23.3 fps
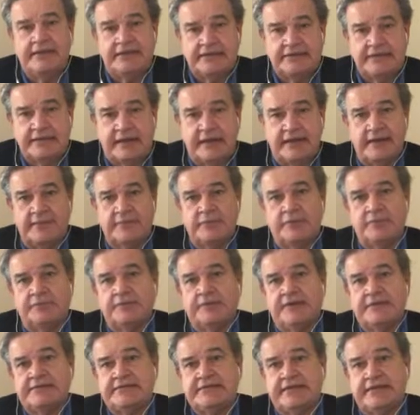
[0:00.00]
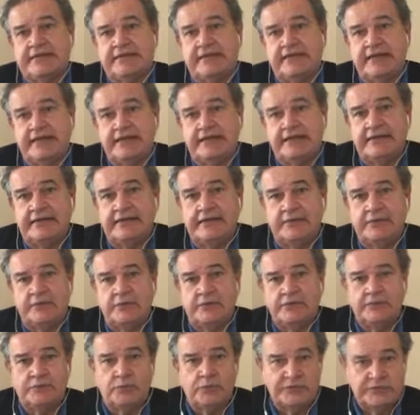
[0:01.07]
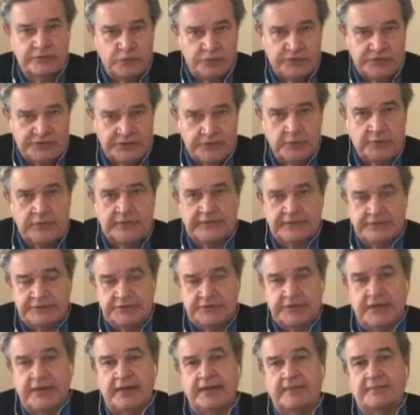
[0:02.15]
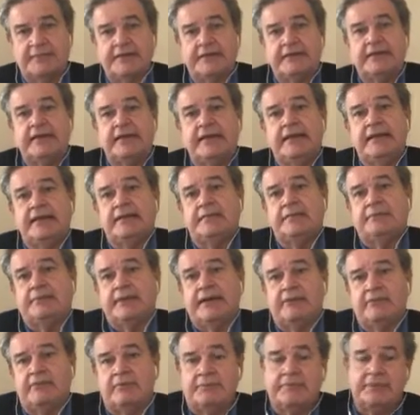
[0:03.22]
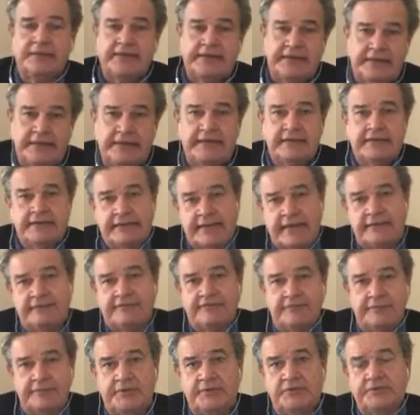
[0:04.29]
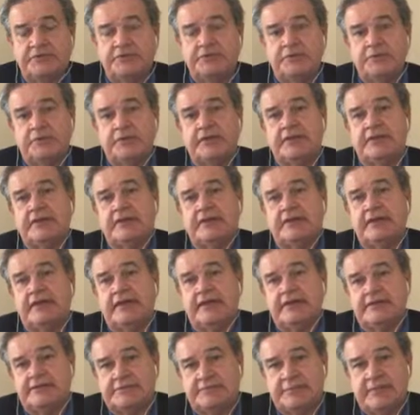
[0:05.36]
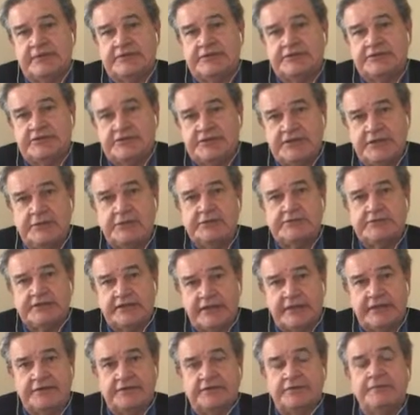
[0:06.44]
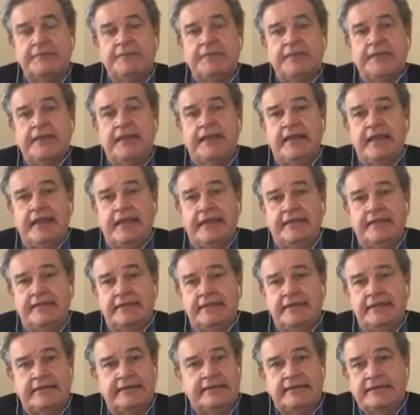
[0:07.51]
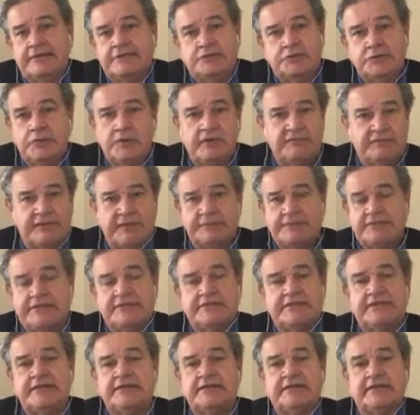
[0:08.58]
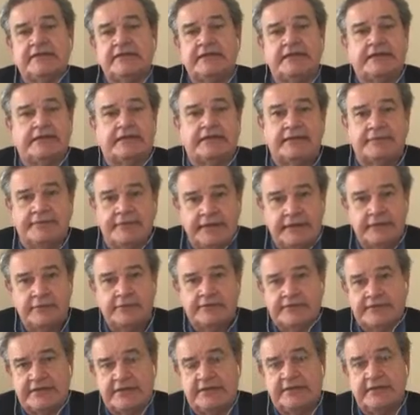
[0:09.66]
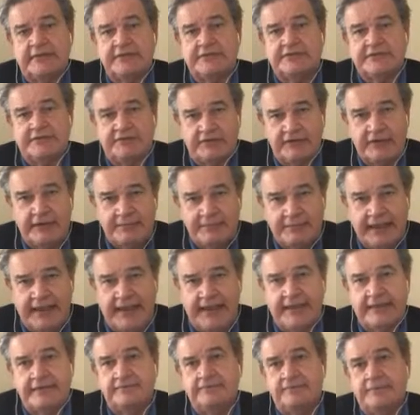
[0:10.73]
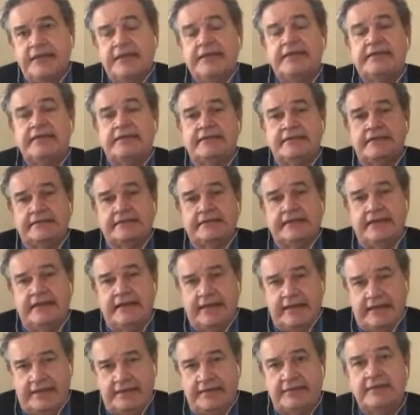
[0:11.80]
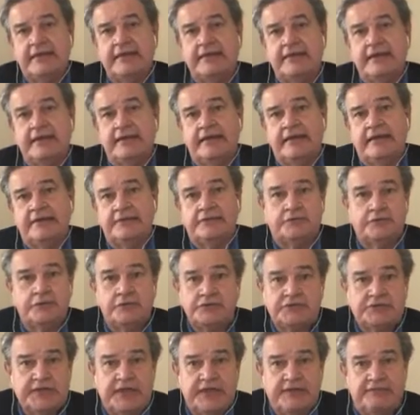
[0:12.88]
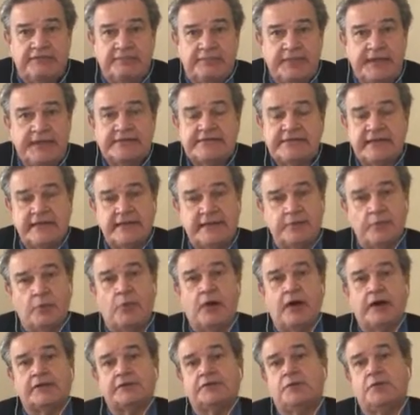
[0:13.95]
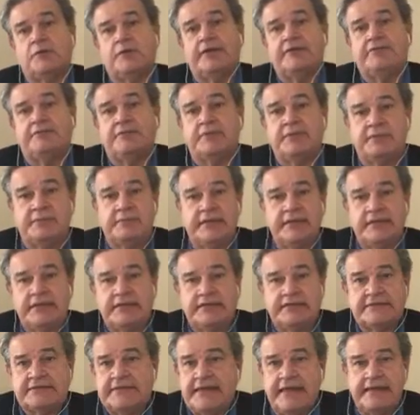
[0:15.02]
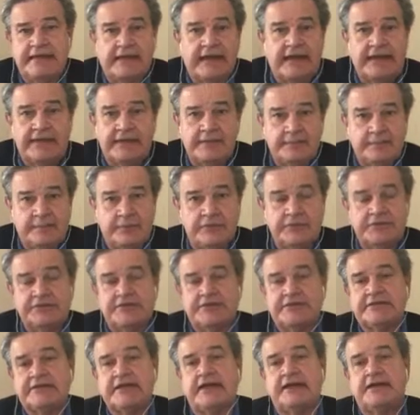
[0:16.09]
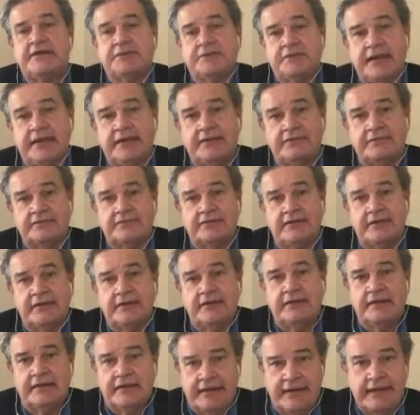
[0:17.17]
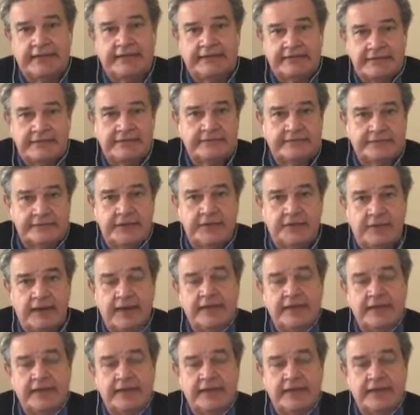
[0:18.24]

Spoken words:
at a time when President Kennedy was new on the job and probably not familiar with as much as he was later. And the two of them just didn't click. I mean, it was a very bad meeting that they had. And Khrushchev basically walked away from the meeting saying, I can push this guy around. I can push